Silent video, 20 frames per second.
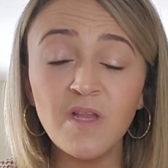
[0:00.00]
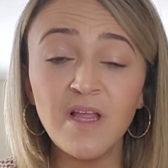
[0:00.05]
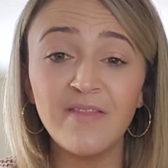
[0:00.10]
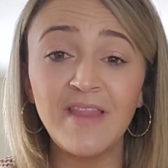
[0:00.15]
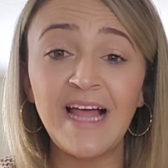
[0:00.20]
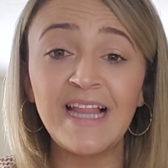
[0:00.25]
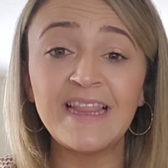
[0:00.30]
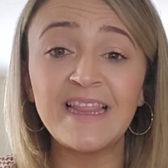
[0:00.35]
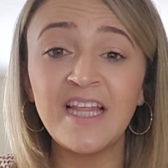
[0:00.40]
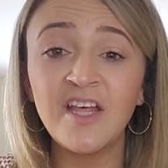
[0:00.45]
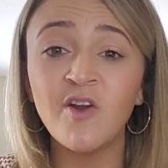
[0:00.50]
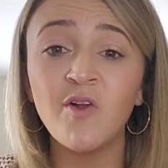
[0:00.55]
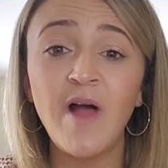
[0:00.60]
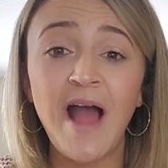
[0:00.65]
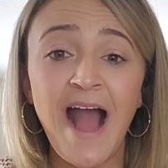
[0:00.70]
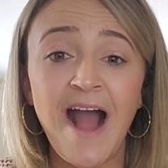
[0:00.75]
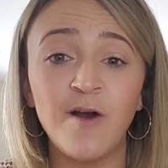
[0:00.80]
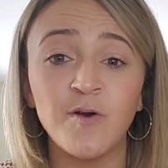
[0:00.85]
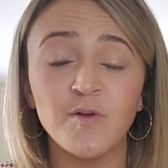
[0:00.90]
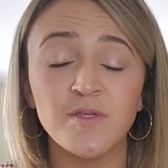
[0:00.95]
That little
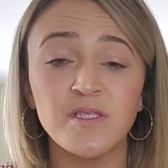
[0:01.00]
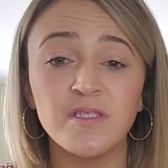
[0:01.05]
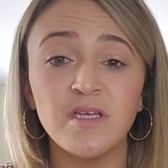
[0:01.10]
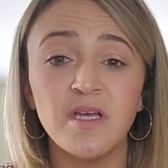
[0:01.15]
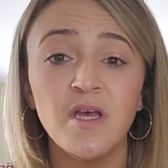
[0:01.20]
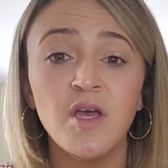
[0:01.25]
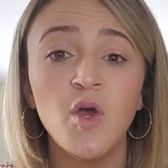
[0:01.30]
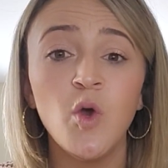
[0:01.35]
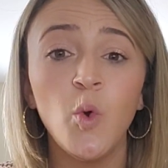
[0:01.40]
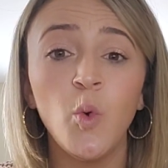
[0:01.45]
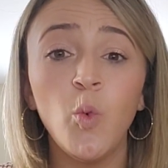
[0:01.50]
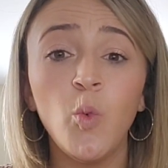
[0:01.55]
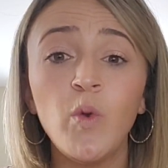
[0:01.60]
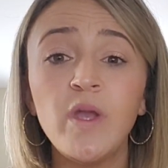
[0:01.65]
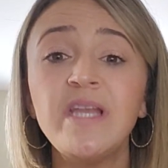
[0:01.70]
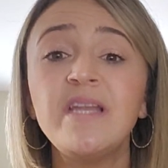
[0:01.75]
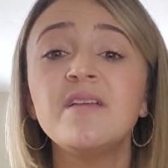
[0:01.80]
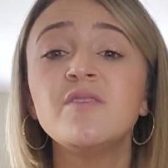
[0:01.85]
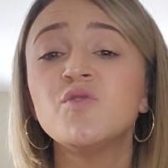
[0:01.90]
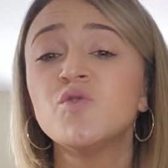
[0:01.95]
house,
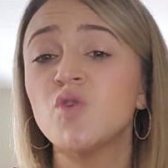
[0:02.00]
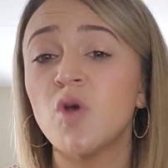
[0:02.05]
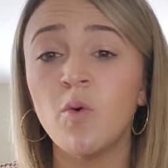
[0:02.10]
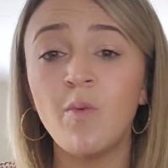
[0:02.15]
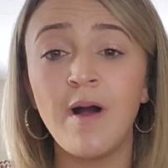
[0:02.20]
we did so